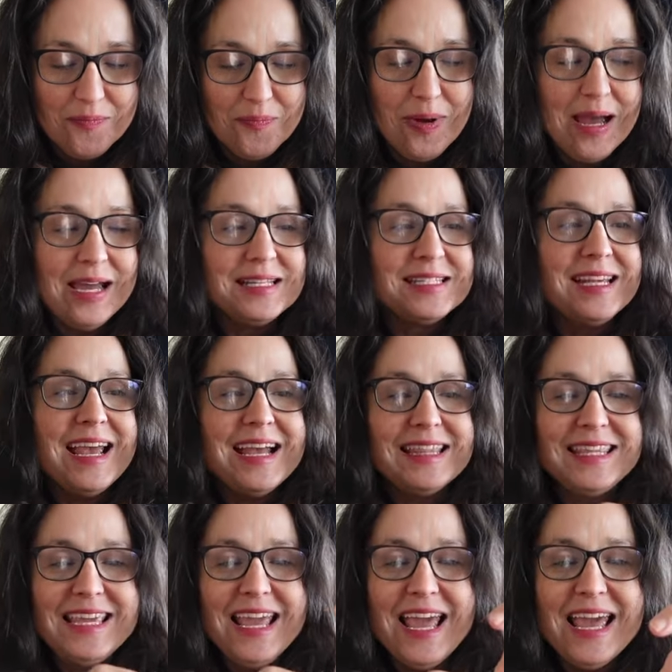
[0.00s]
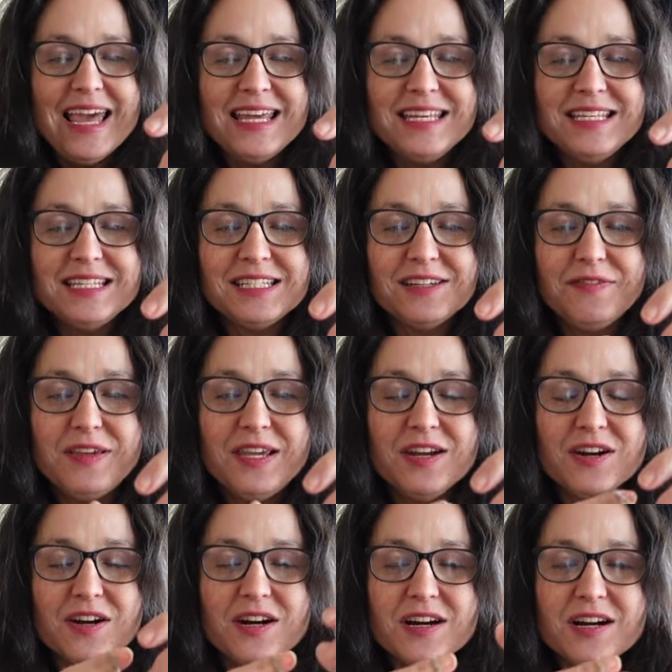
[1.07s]
at the end of
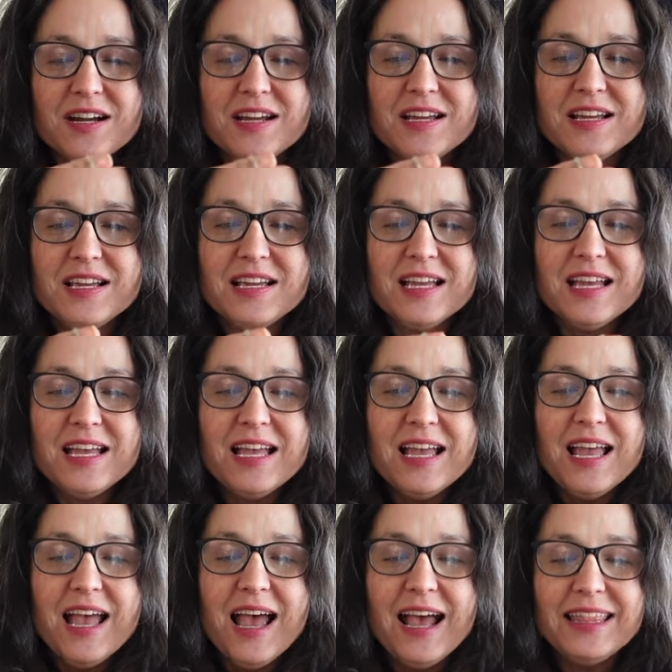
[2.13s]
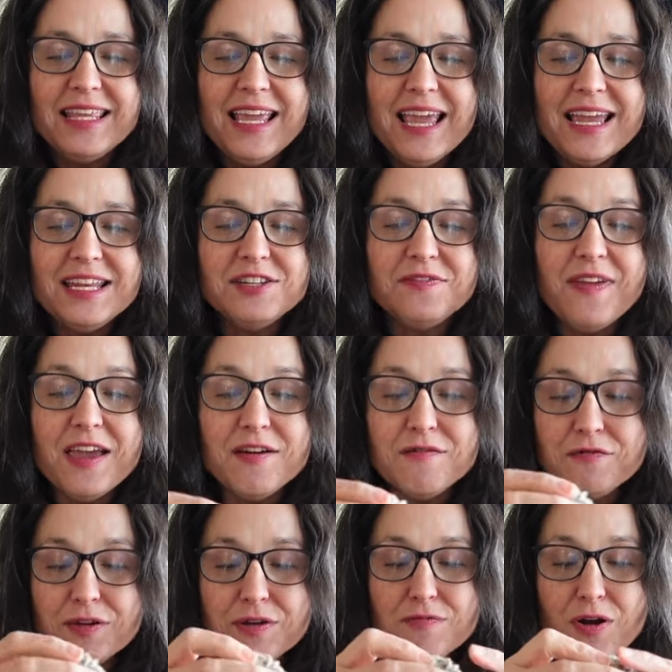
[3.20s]
here, at the end of
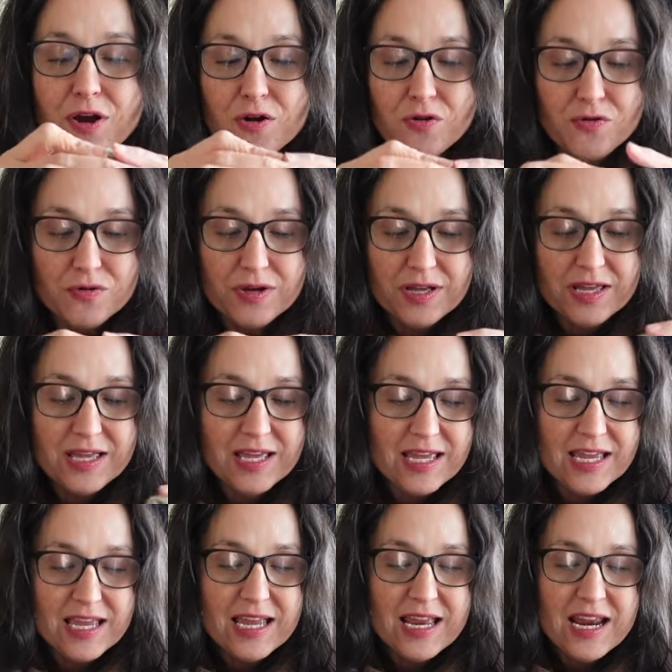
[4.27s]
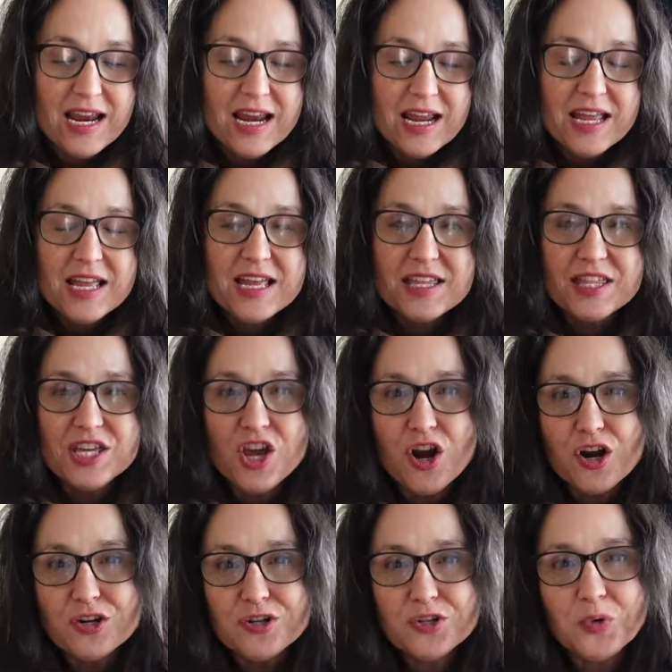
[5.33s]
every row, the
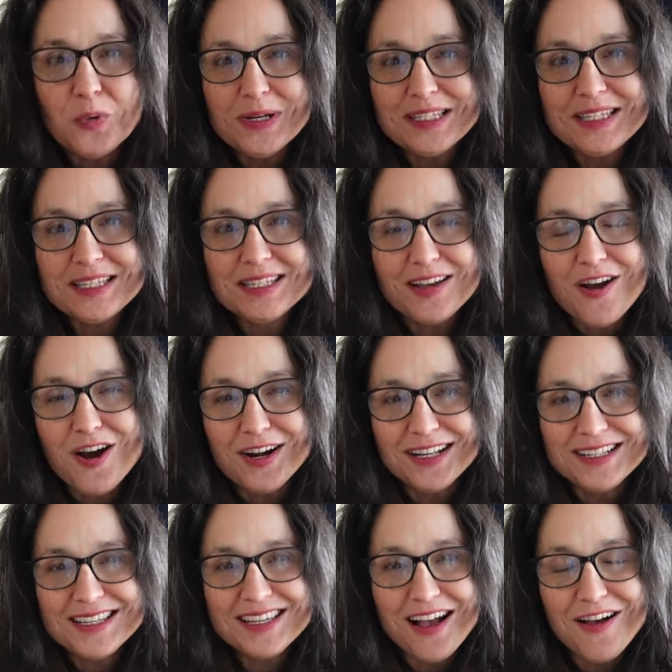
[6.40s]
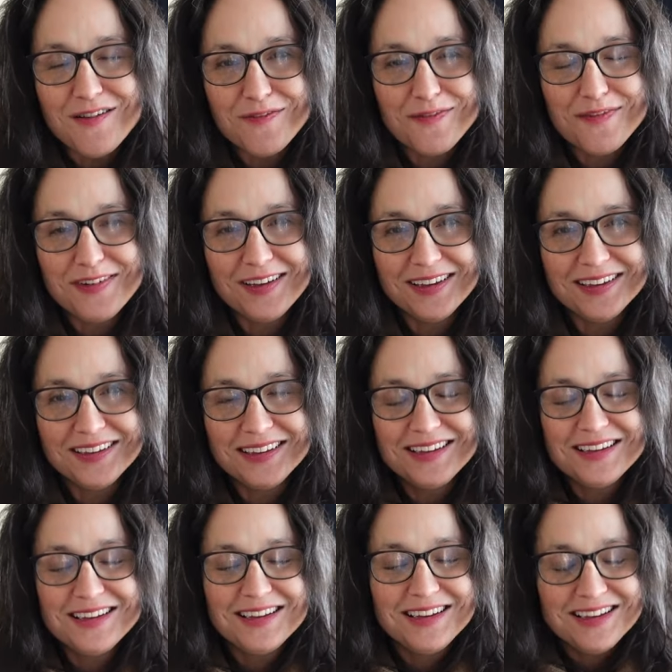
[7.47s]
yarn twists on itself.
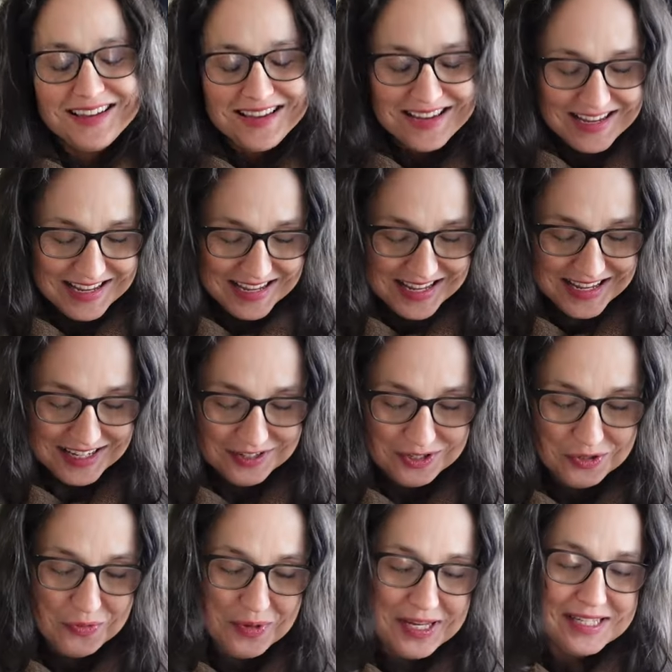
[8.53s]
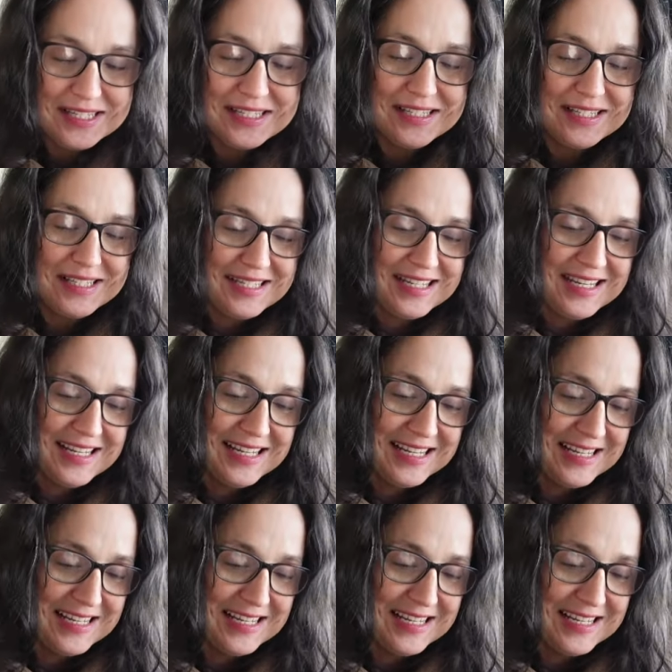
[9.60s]
It twists